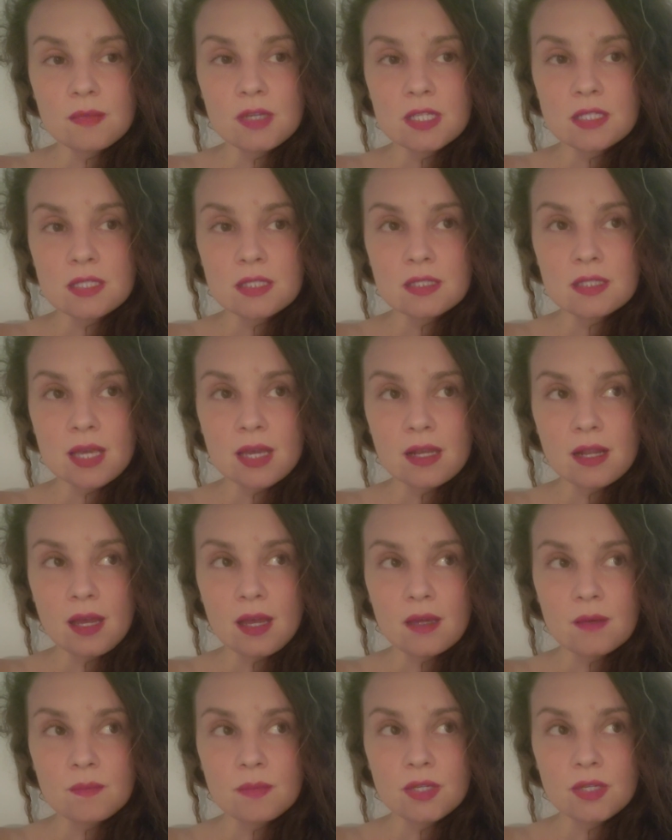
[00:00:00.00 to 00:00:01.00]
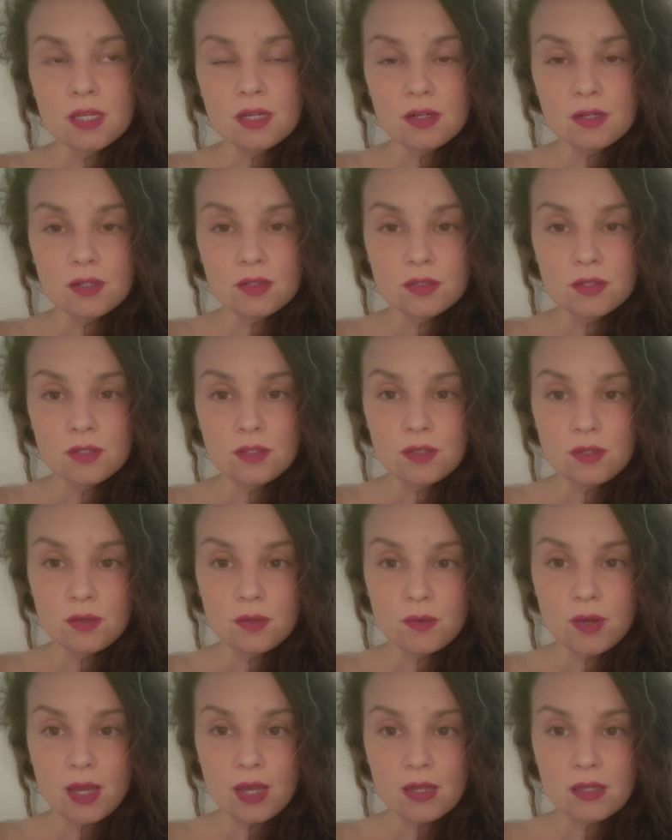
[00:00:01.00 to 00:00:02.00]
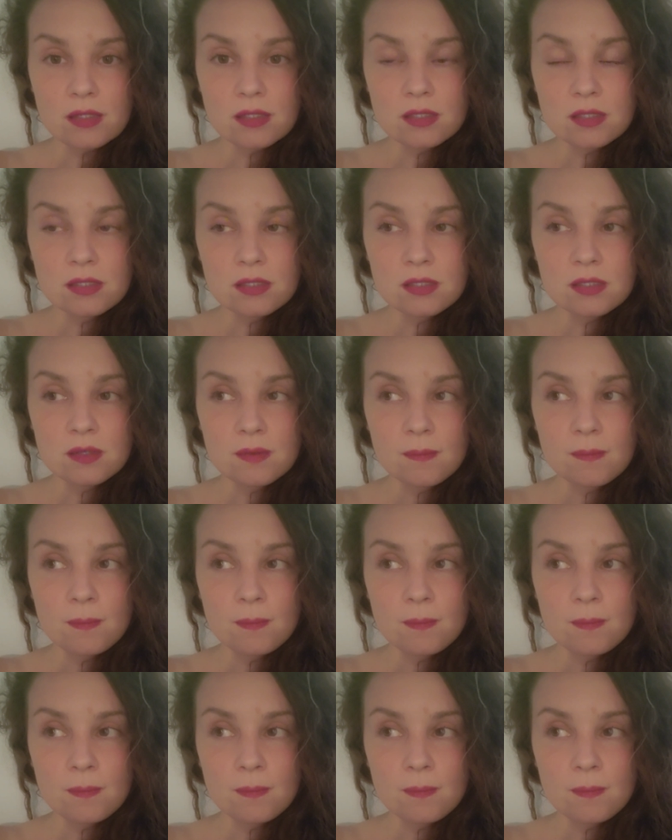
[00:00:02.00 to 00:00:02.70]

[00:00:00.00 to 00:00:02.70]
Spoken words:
is set up here in the US,